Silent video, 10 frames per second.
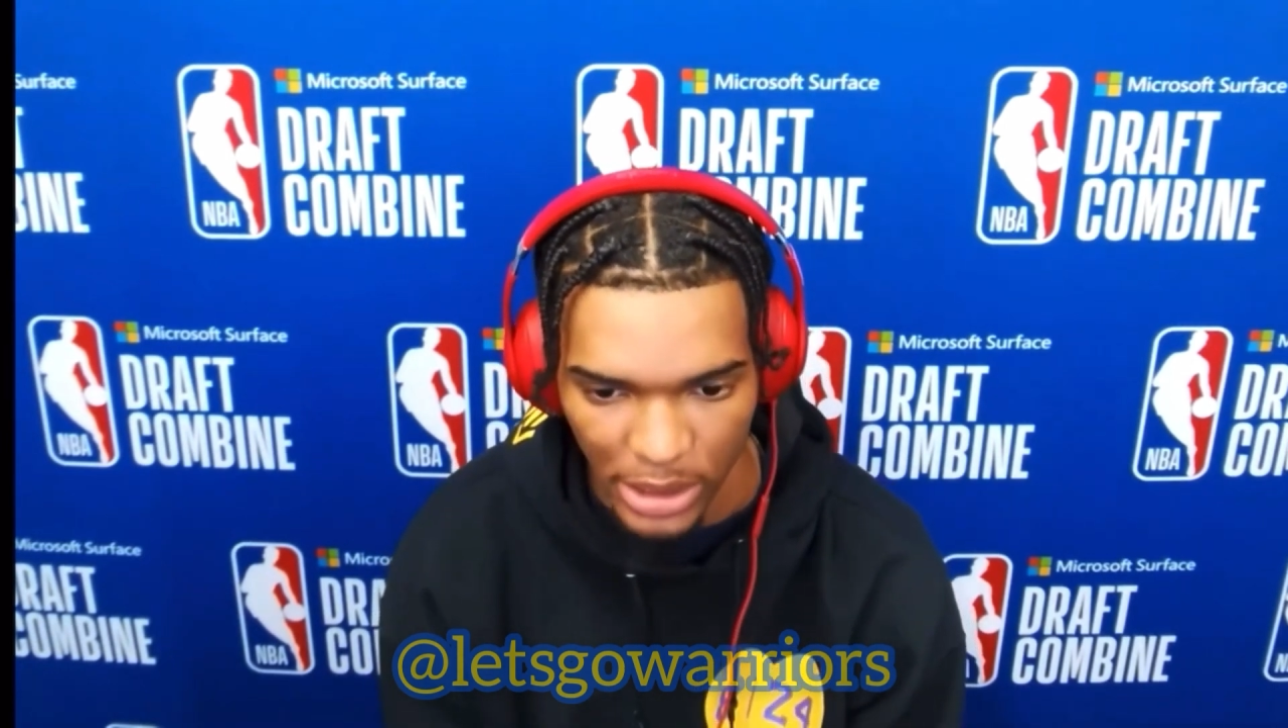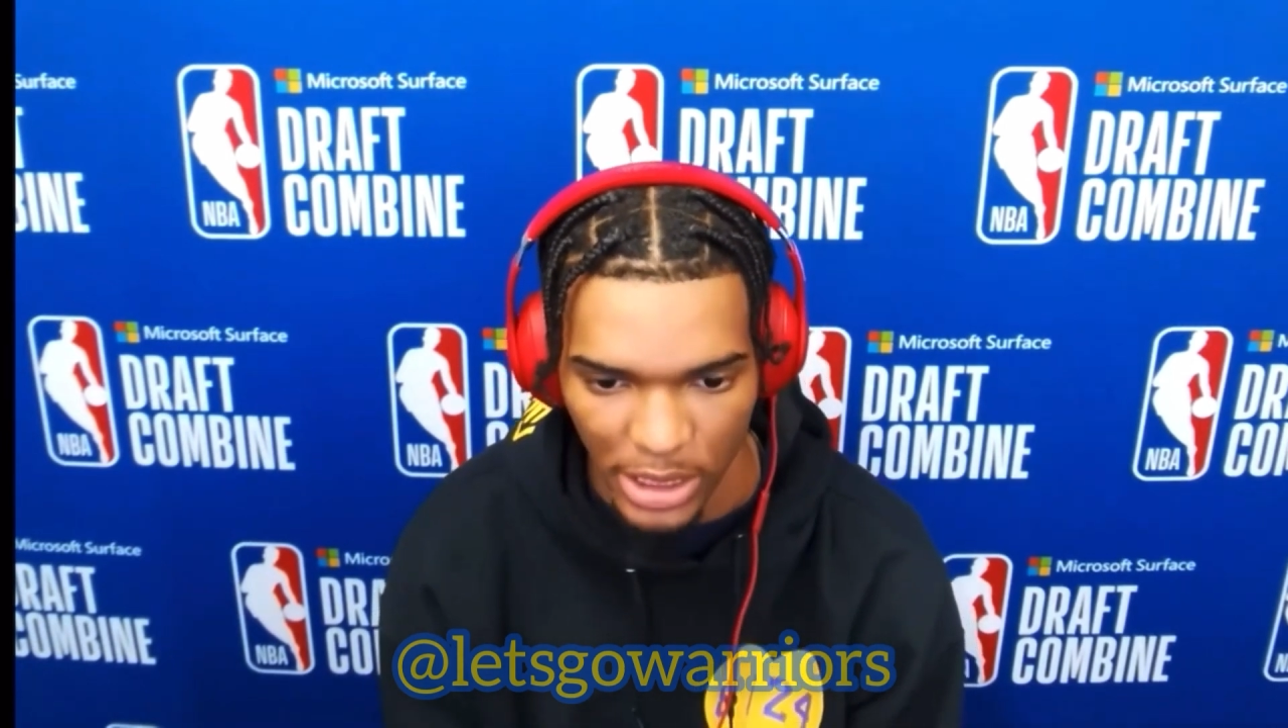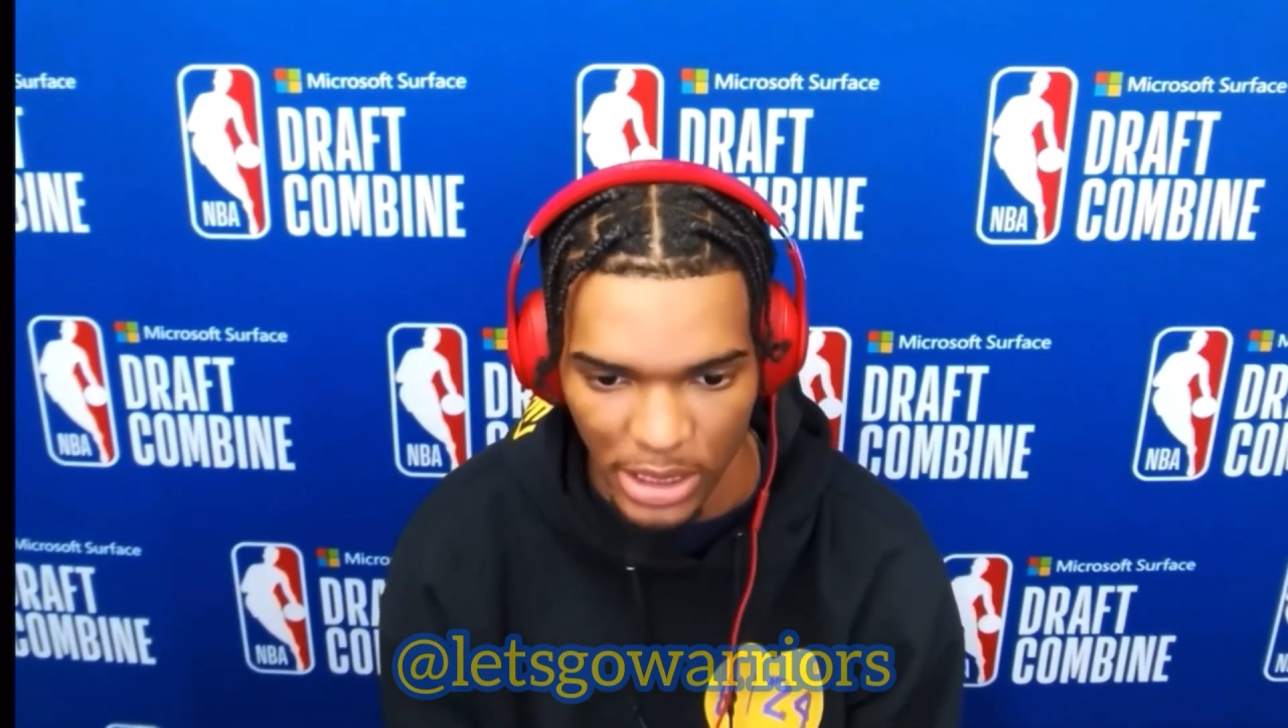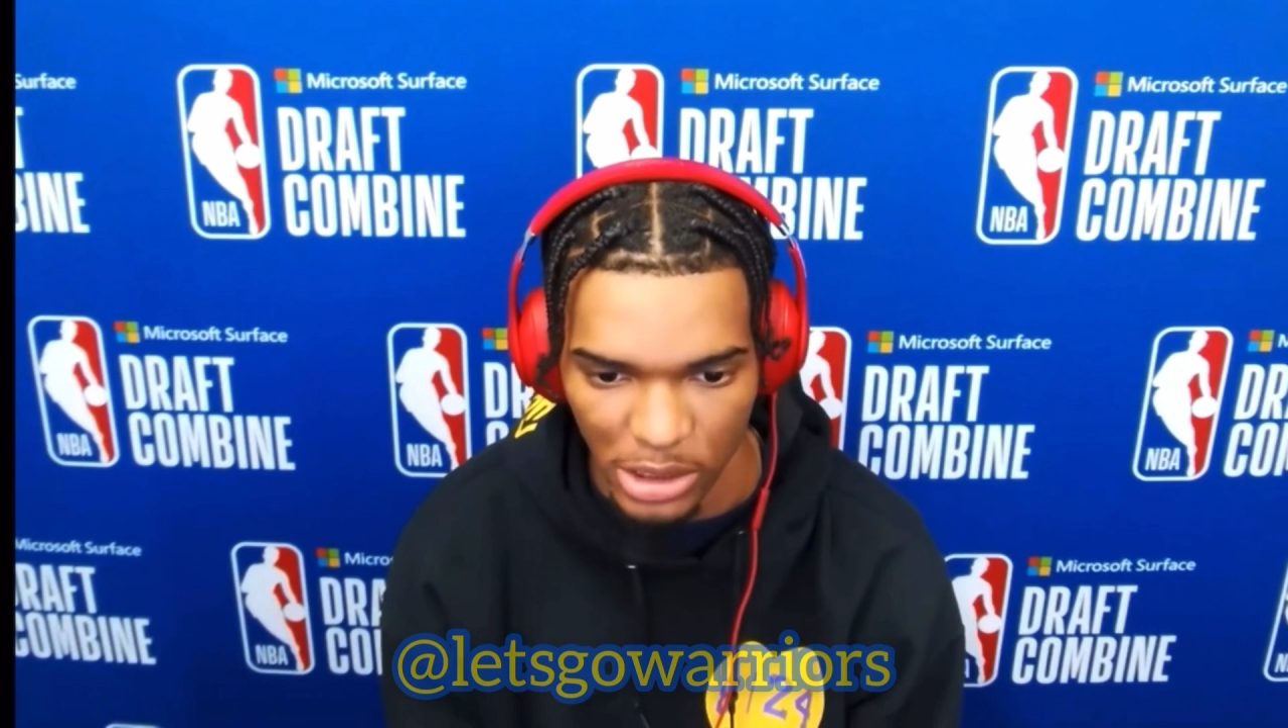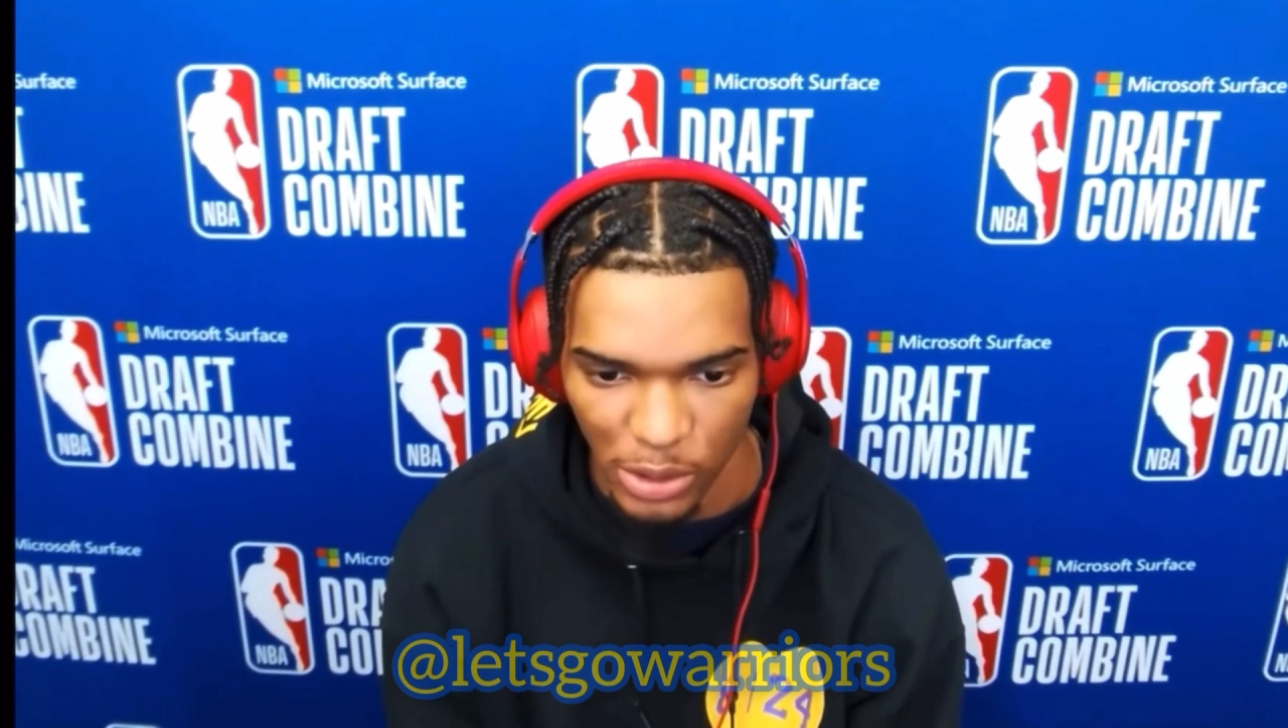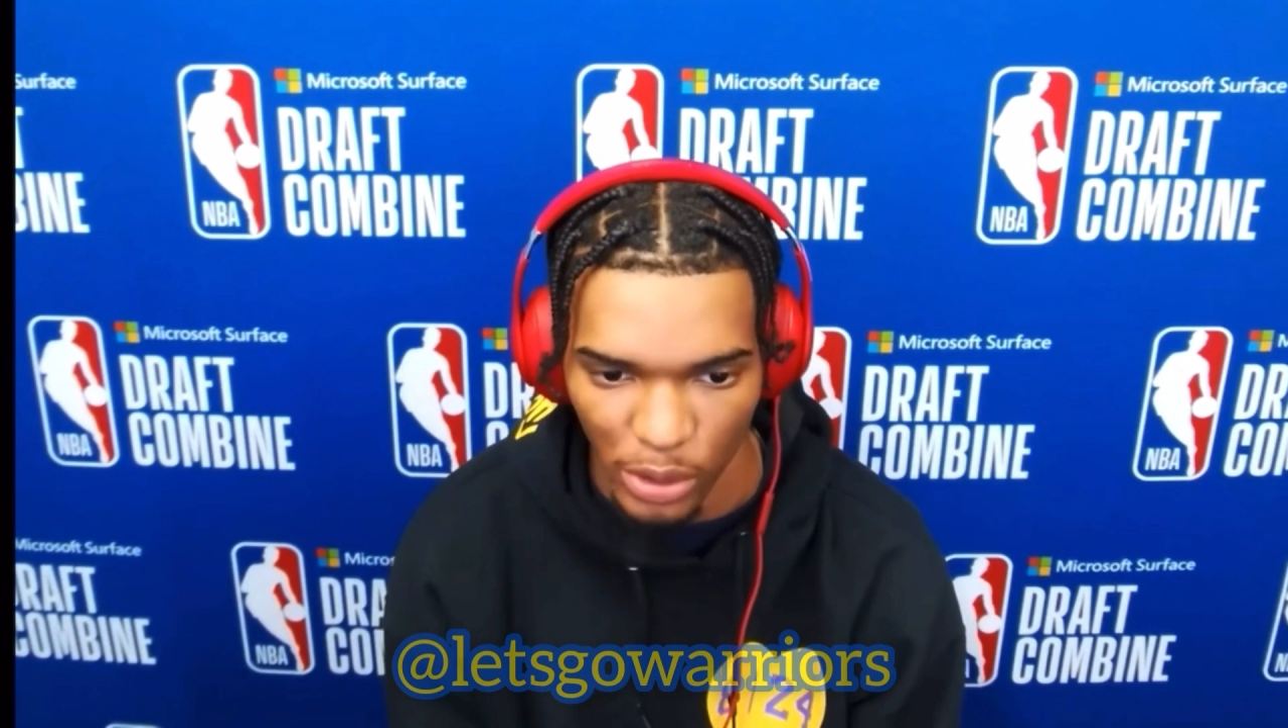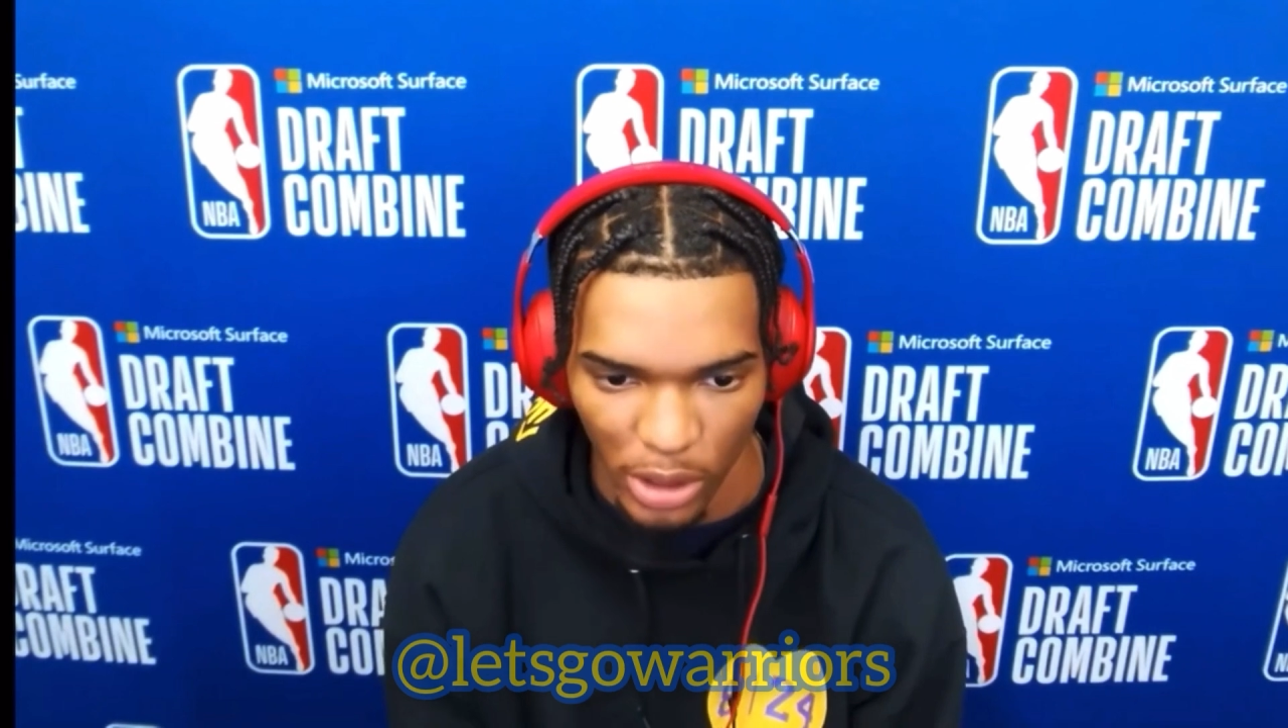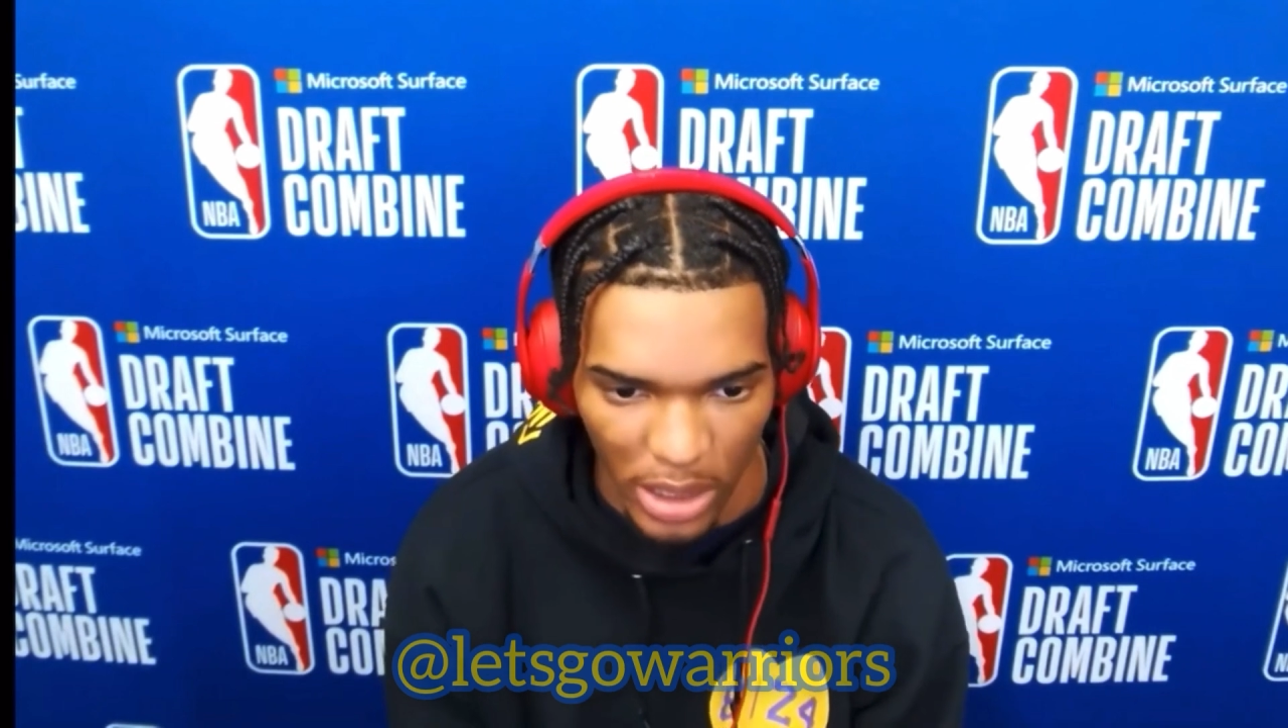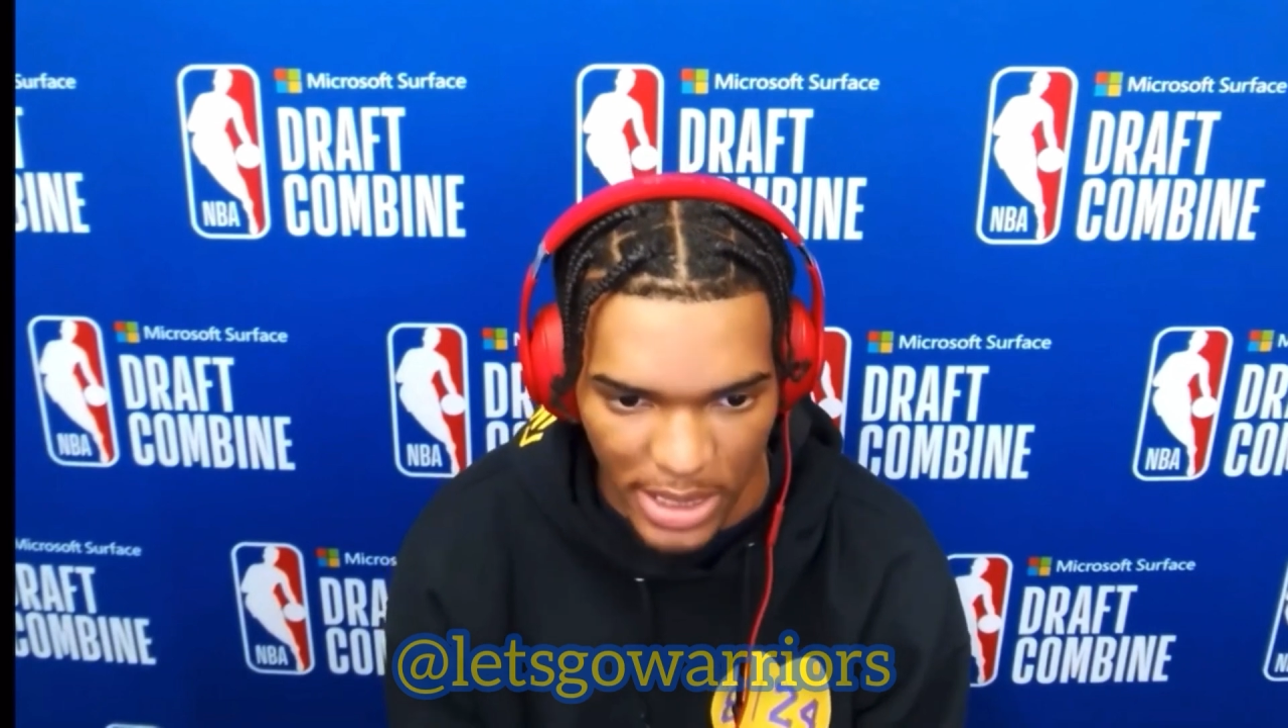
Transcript: just doing all the